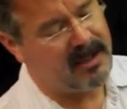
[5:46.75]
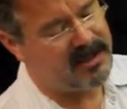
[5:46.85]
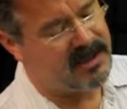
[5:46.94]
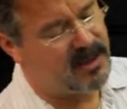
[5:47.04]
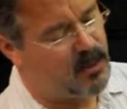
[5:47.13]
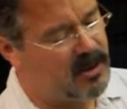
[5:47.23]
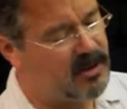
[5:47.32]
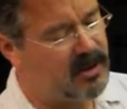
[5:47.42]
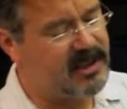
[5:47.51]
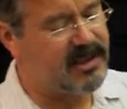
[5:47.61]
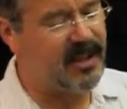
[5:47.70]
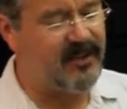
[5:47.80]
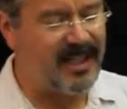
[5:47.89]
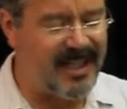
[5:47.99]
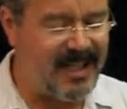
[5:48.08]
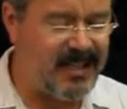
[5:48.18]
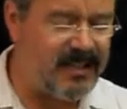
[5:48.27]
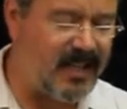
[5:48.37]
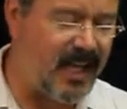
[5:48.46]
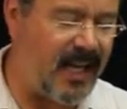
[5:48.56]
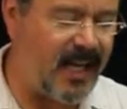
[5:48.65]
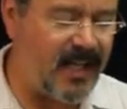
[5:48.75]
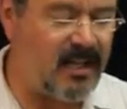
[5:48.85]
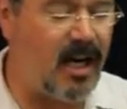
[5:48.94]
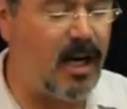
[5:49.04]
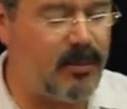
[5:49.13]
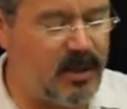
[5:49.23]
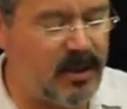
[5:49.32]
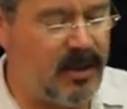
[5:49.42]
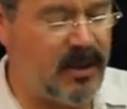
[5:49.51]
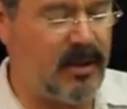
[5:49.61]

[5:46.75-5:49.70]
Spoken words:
Cesium-137 is a common